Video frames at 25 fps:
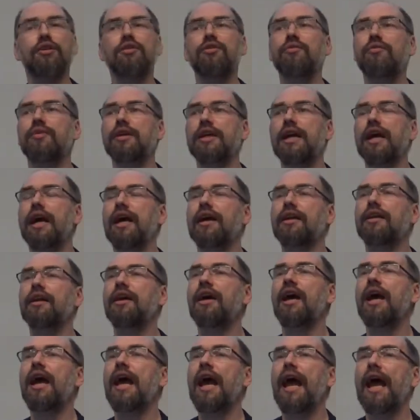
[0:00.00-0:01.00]
react.
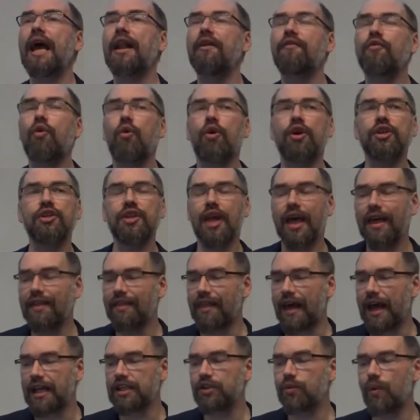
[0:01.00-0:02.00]
And of course,
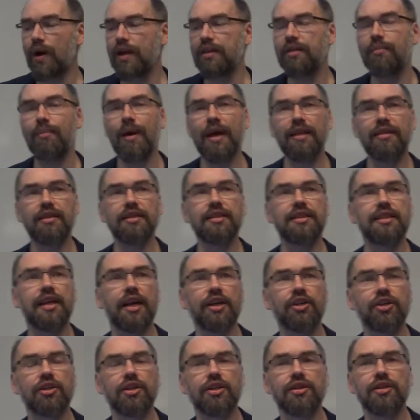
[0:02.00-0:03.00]
that's why the method
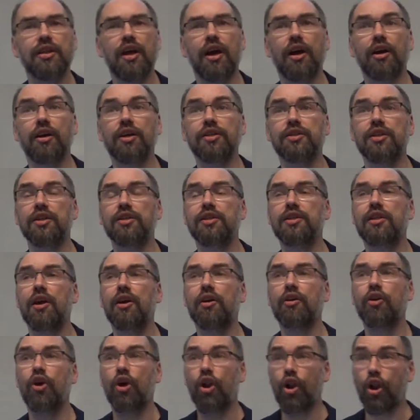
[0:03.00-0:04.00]
section is there, because it's
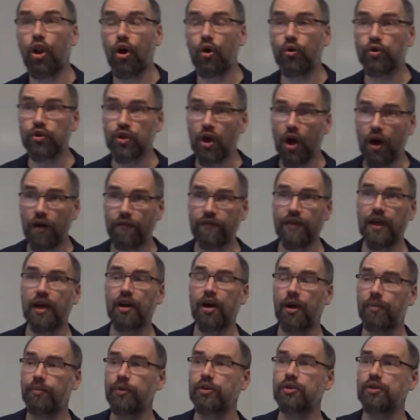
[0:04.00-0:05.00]
there to close off
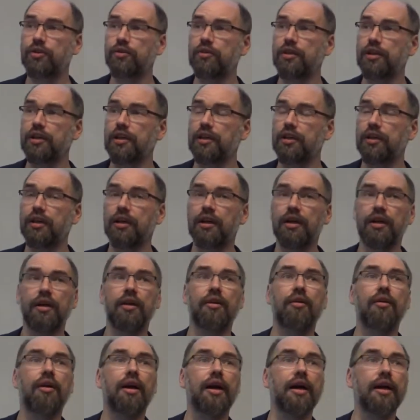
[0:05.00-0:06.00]
that opportunity,
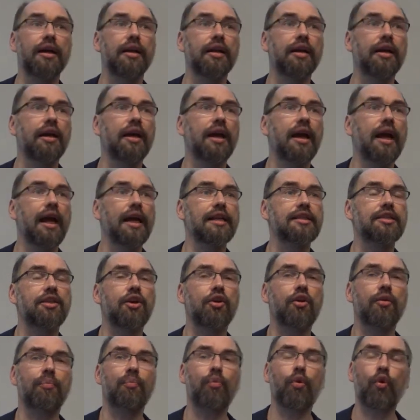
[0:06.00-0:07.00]
right? It's
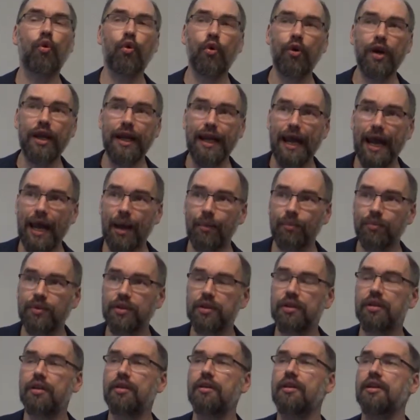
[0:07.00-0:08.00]
there to
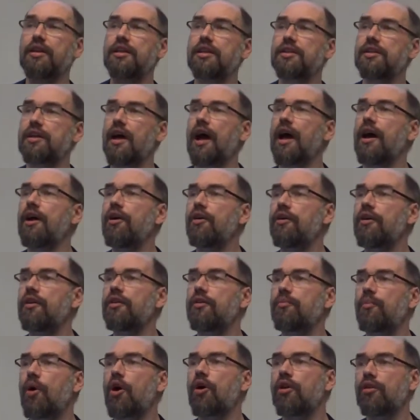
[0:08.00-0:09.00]
preempt the desire
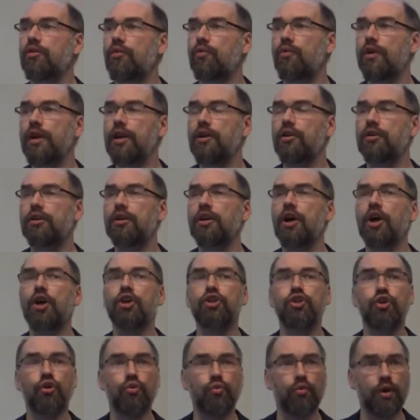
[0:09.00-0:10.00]
on the part of the reader
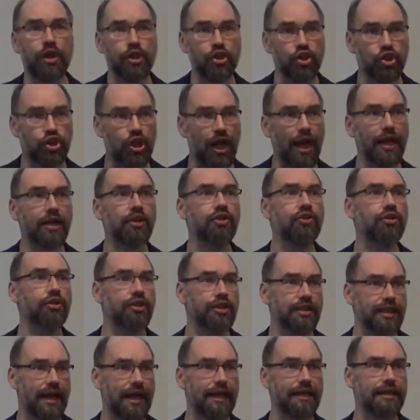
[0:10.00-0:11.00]
to reject your
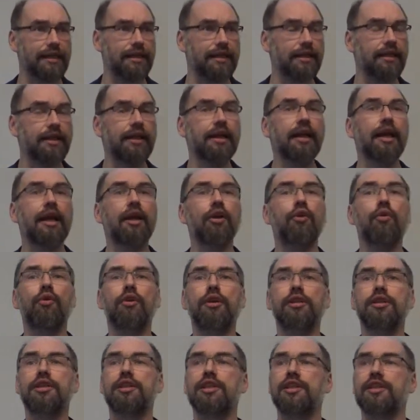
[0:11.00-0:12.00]
data in
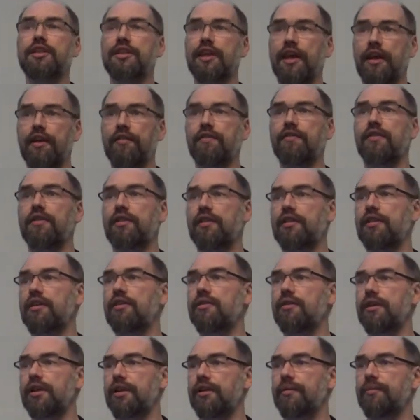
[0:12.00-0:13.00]
order to save the
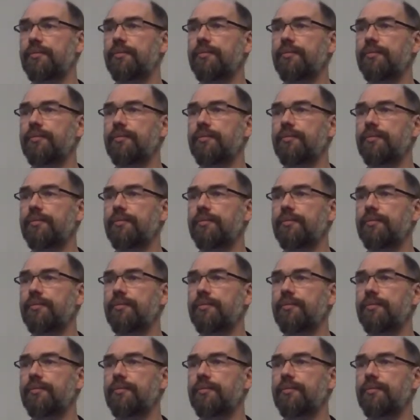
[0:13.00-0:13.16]
theory,